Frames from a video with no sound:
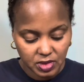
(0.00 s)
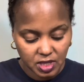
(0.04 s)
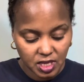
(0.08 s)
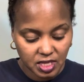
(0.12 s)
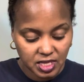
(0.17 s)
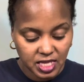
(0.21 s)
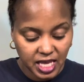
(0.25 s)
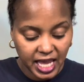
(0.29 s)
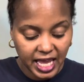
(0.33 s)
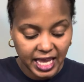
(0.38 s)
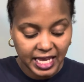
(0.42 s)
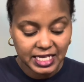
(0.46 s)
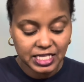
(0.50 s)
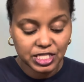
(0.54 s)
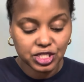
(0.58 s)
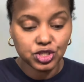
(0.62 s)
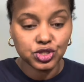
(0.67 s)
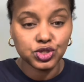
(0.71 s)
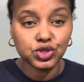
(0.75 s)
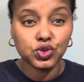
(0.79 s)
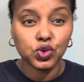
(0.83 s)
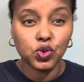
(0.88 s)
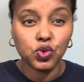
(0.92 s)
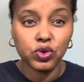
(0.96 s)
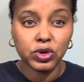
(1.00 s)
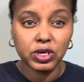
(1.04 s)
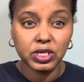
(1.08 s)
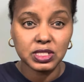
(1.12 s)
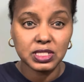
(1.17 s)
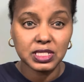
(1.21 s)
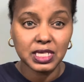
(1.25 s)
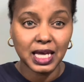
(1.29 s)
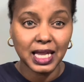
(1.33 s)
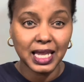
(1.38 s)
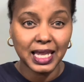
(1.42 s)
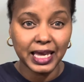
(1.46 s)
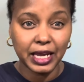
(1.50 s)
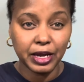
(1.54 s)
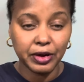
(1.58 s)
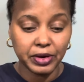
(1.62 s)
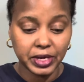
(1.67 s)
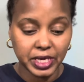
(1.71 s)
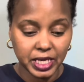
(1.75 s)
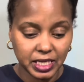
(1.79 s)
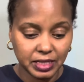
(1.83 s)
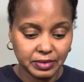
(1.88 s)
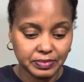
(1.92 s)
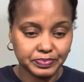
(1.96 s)
The Ace of Swords,
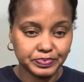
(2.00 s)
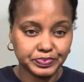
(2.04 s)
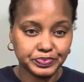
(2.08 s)
clarity.